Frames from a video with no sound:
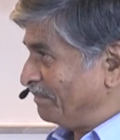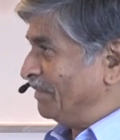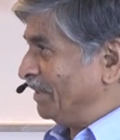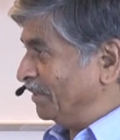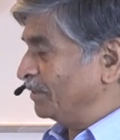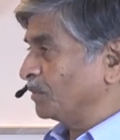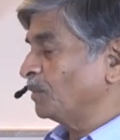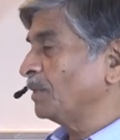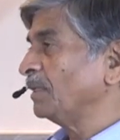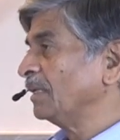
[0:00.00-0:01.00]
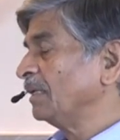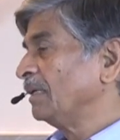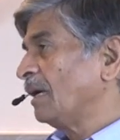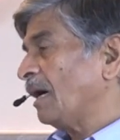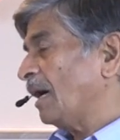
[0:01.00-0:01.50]
medical student,
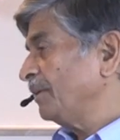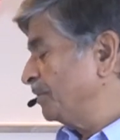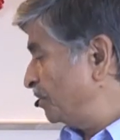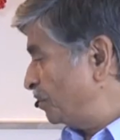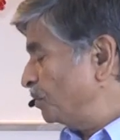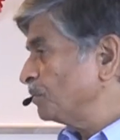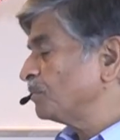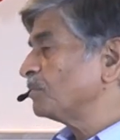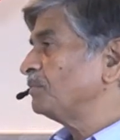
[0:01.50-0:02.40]
I just used to